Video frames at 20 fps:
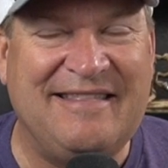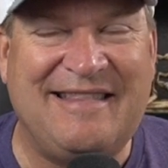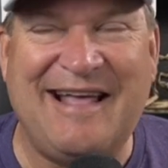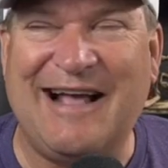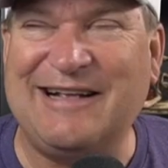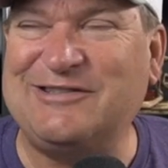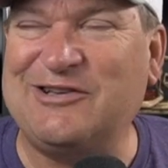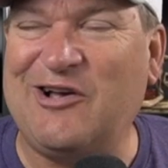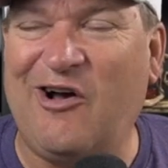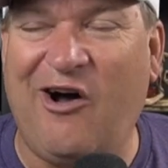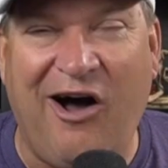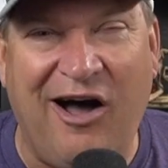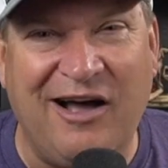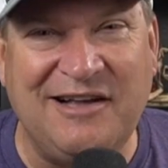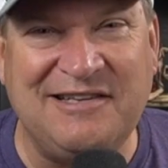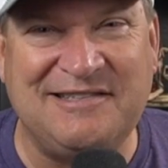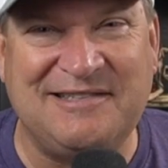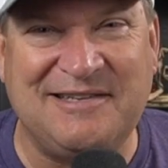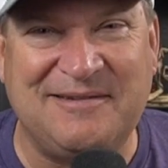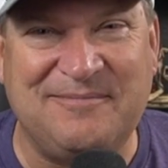that's
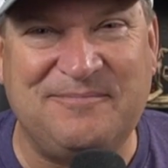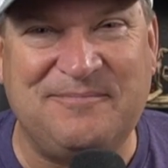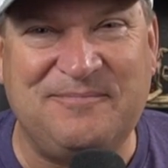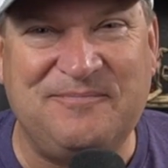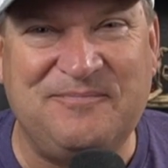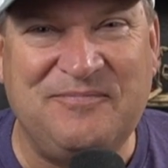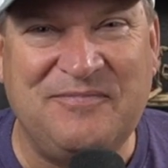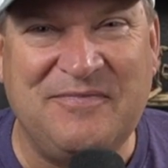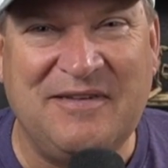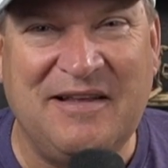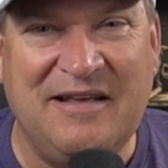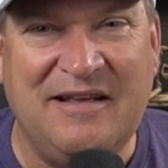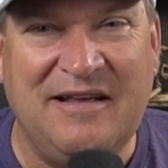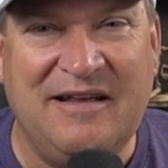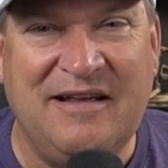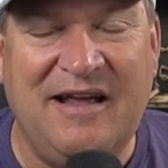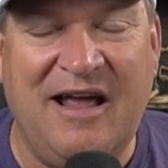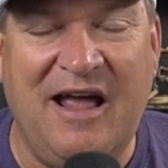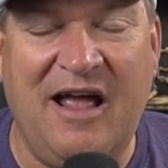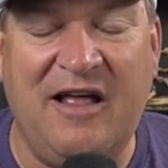awesome.
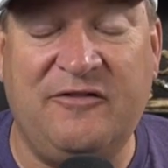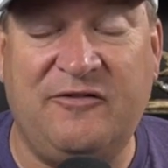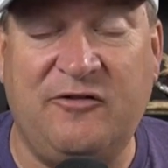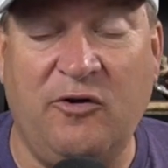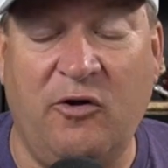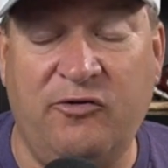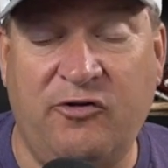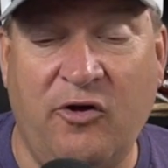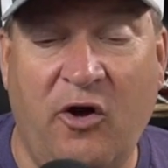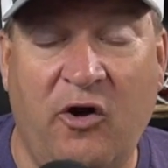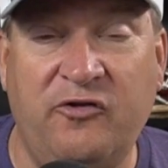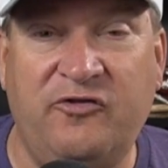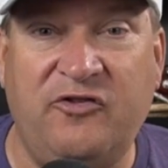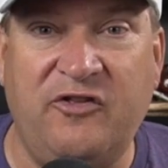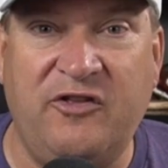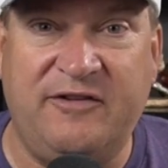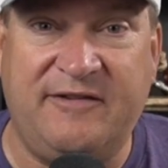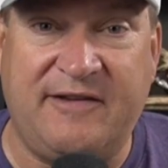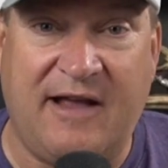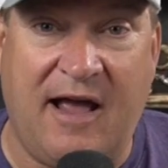And so those are
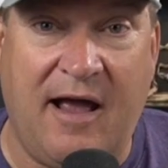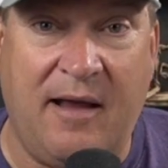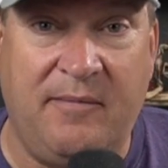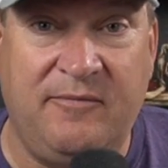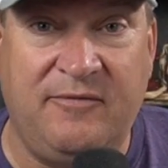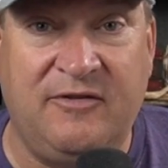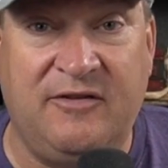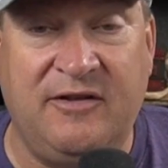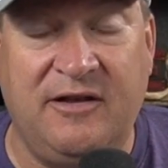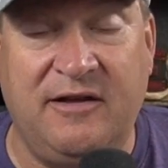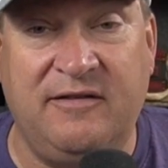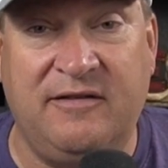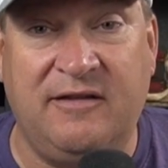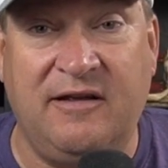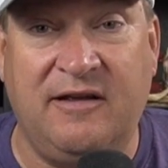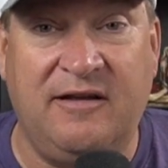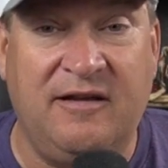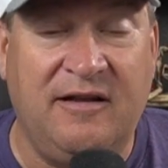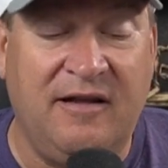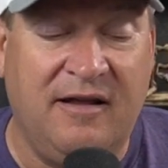the times
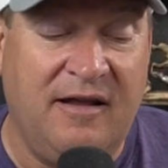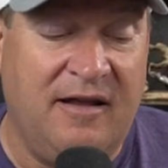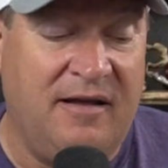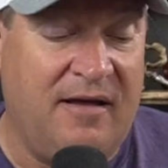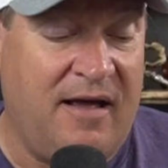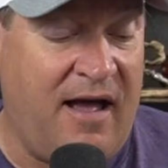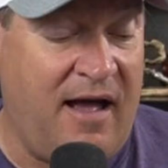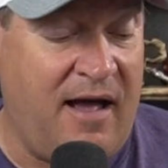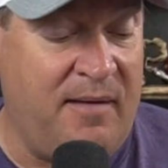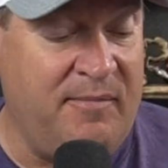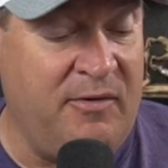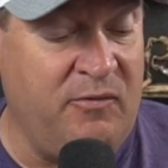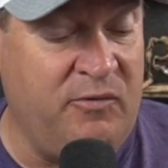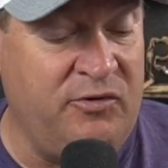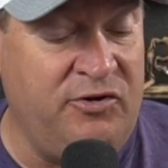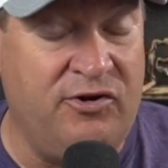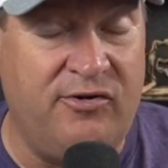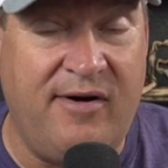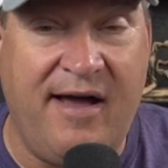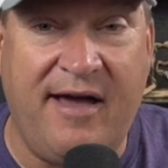that I mean,
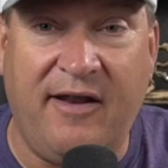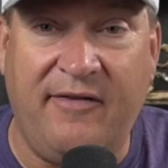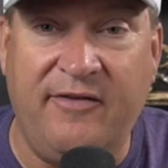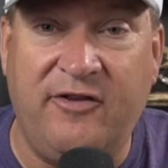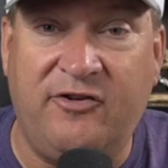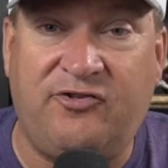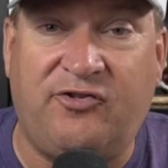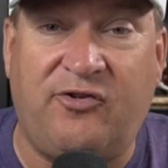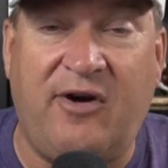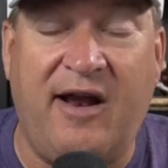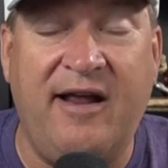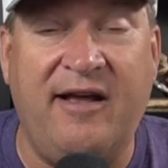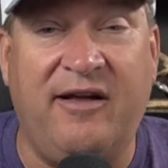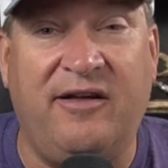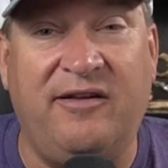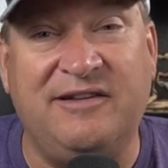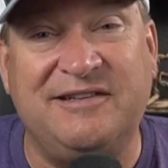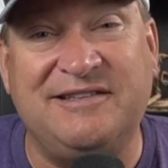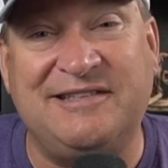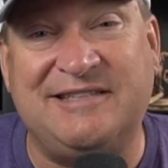when you're out on the
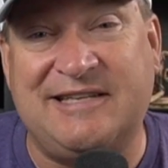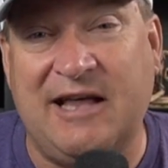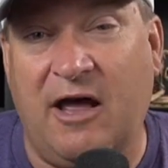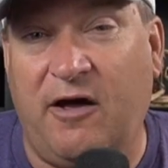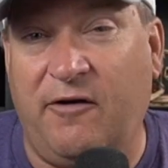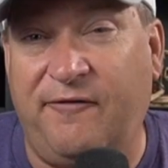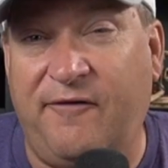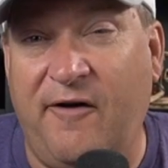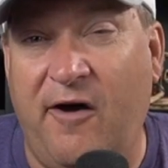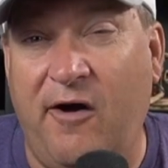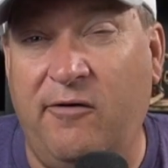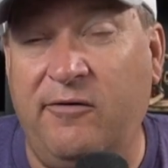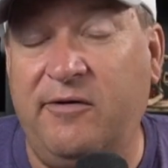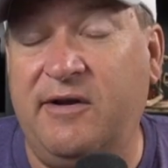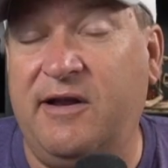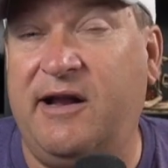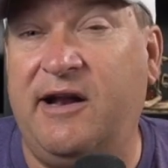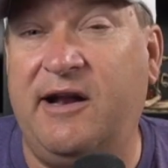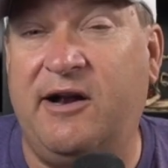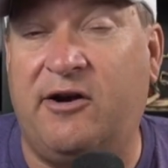trail, cell
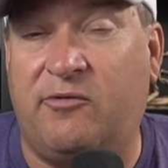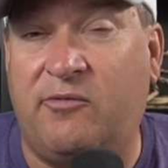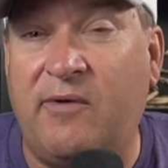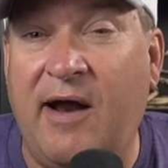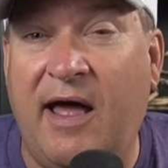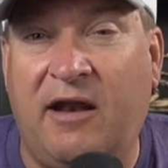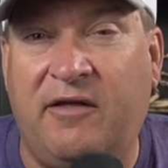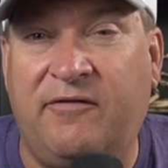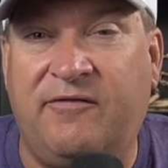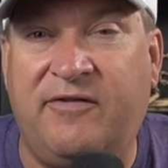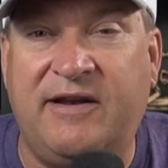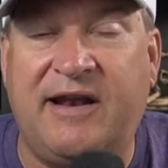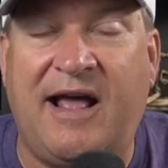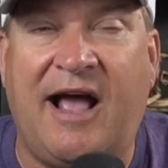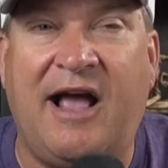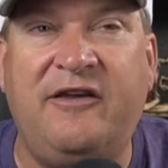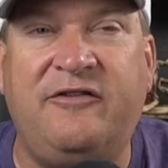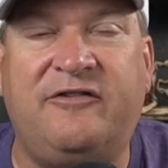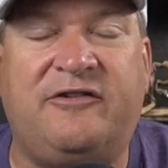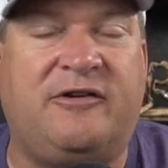phone irrelevant.
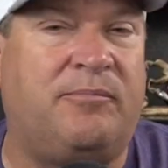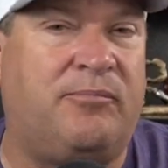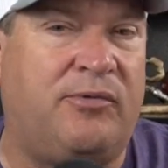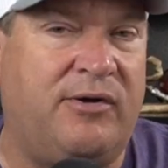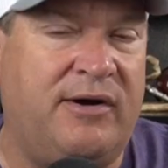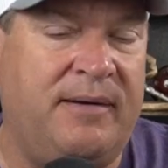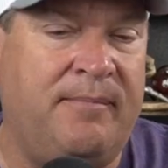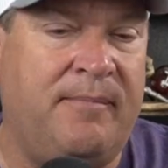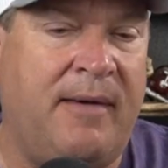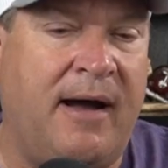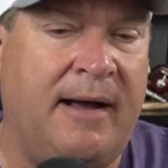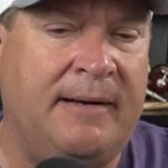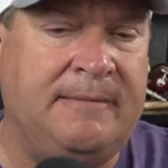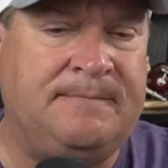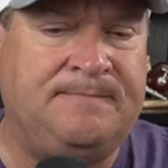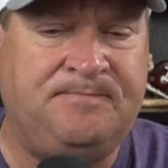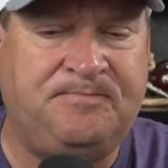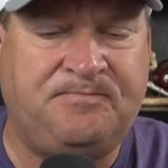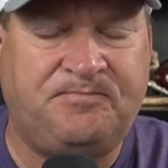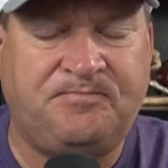I used to bring
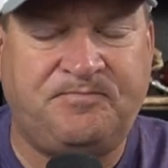mine,